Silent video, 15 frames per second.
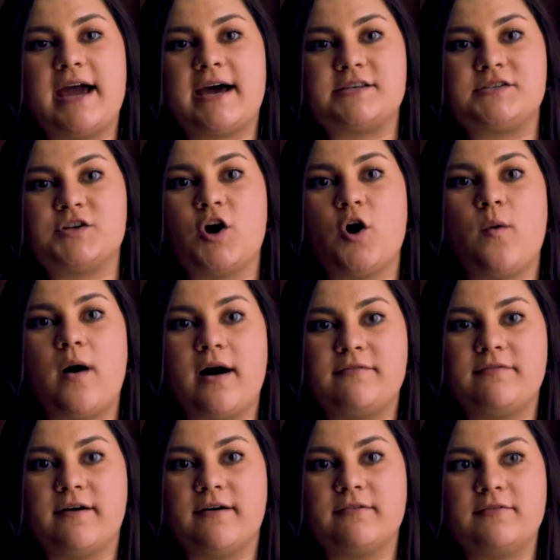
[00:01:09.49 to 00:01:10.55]
has to go
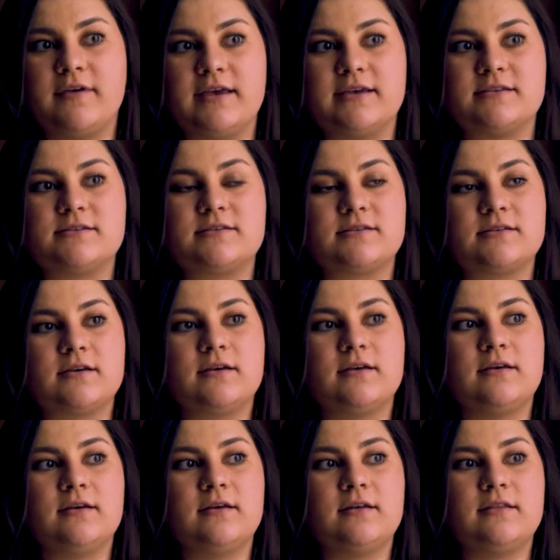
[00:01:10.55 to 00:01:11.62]
off of is
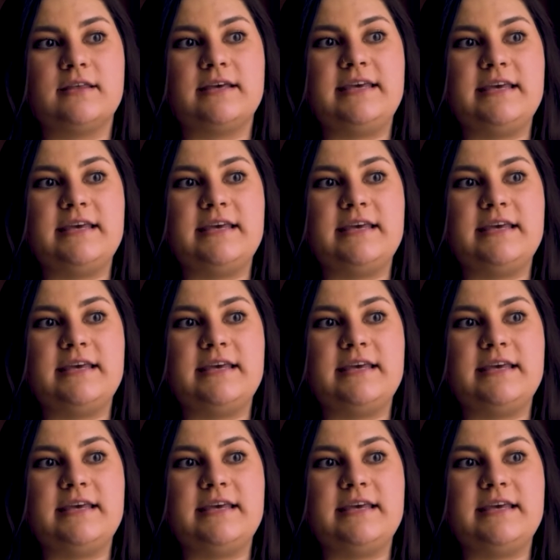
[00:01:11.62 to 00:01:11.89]
the